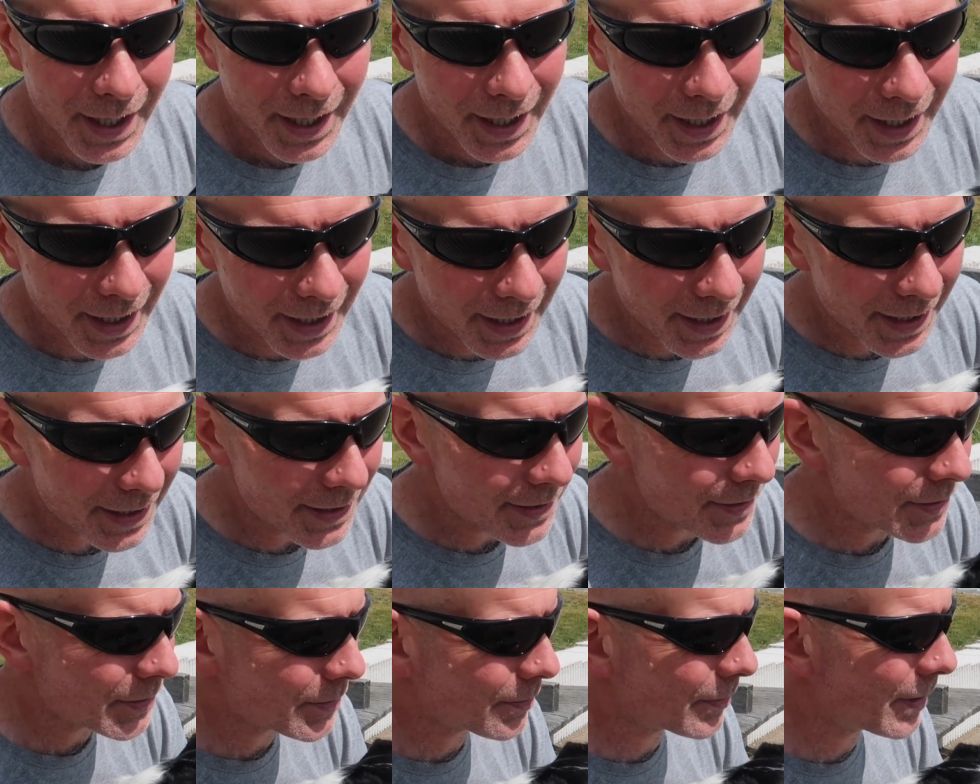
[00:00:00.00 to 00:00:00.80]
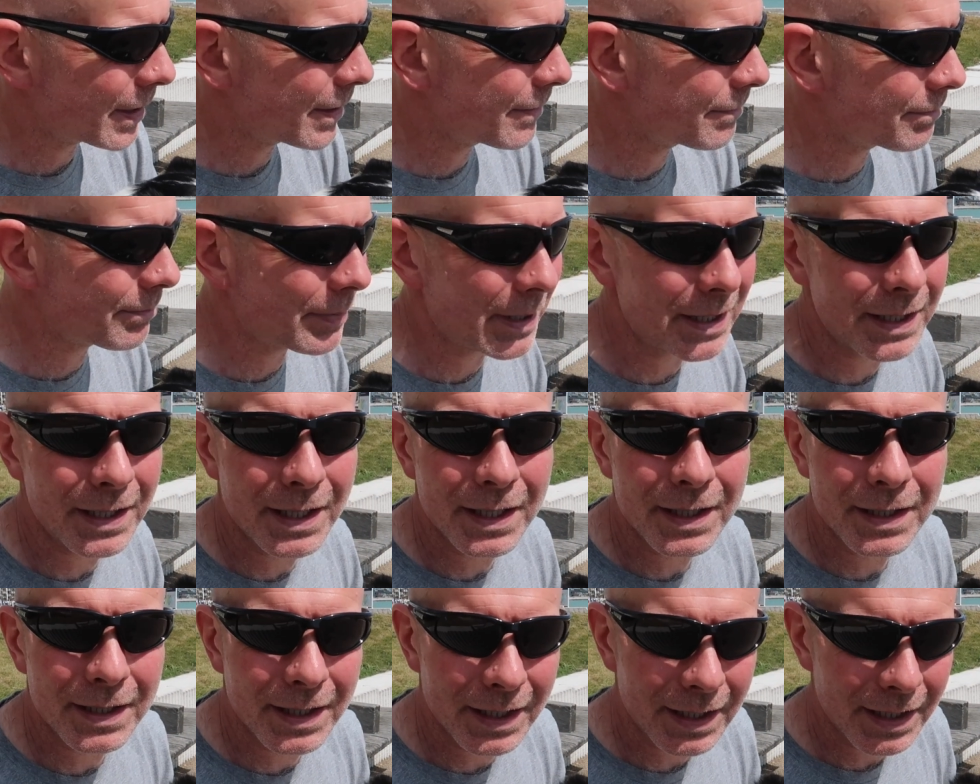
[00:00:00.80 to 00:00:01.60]
and we've been
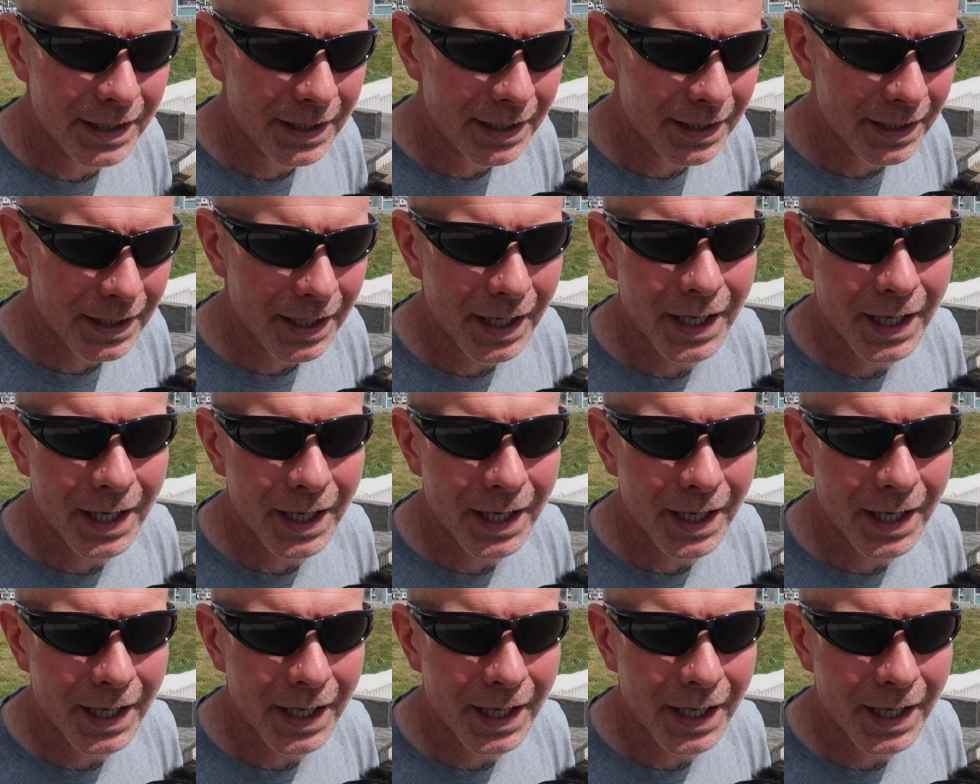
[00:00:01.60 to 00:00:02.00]
in the